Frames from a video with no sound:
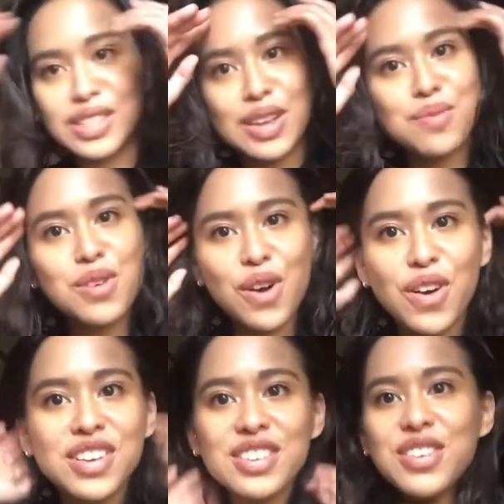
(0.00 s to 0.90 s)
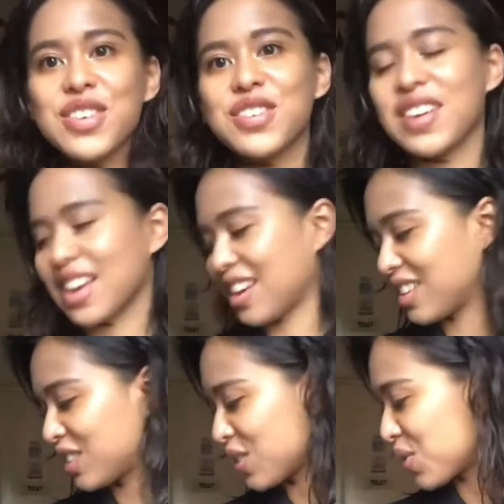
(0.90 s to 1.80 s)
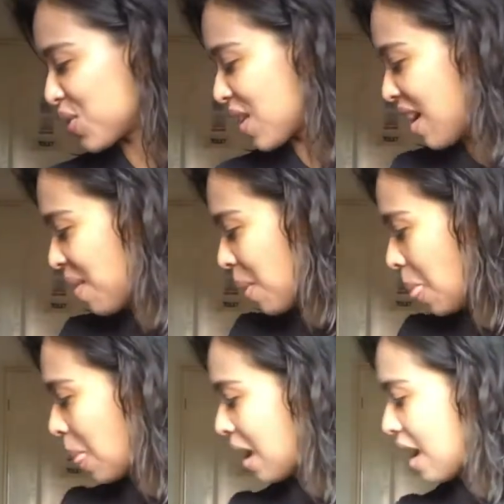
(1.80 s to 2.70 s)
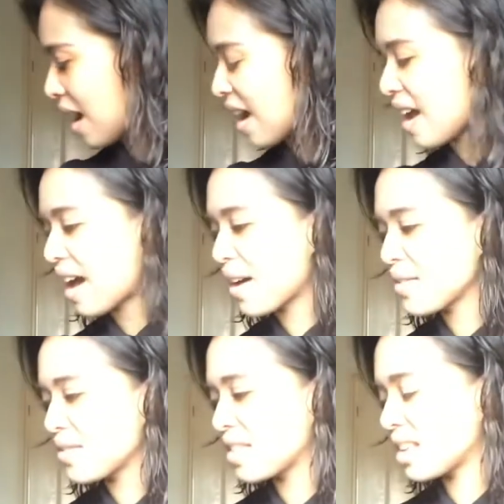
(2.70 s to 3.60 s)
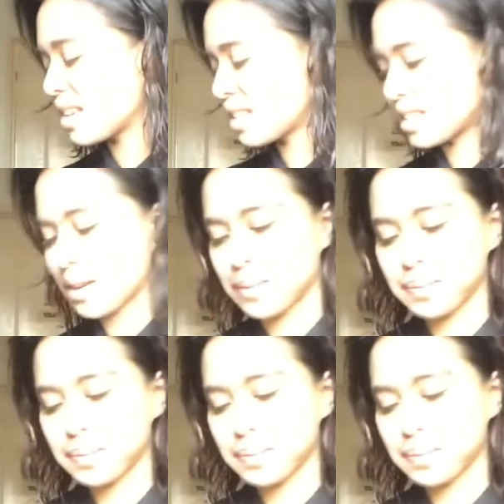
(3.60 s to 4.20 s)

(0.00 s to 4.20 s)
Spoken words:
some contouring. So I have this